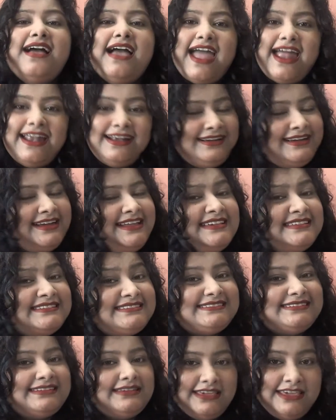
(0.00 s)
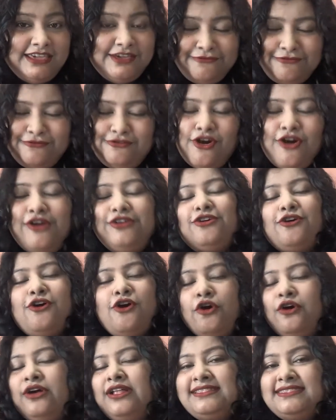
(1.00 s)
at least if not
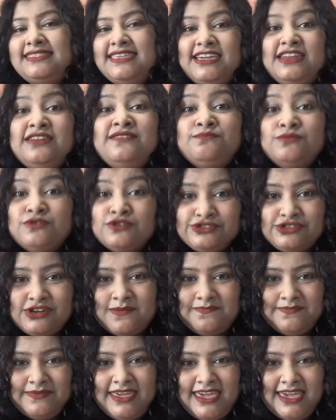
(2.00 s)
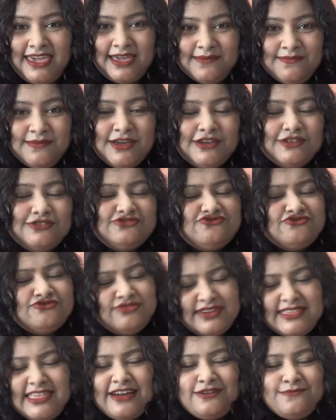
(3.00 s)
all, then most of them. So
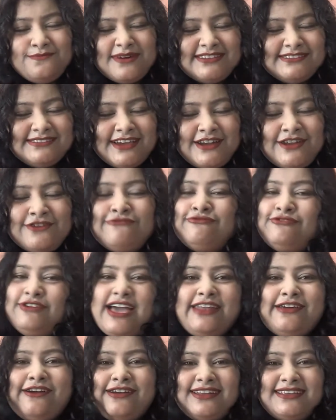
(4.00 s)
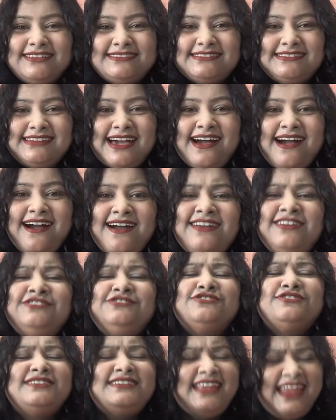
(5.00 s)
without much ado, we are gonna start.
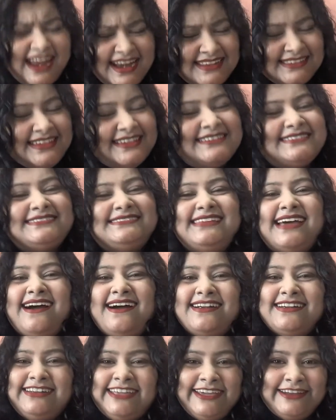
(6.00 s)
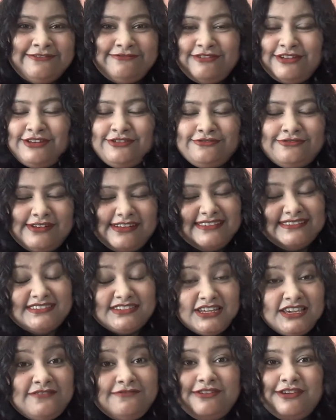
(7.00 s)
So let's get started with today's
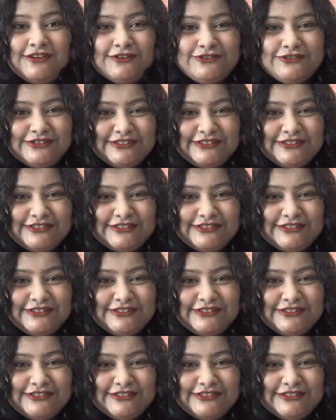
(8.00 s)
review.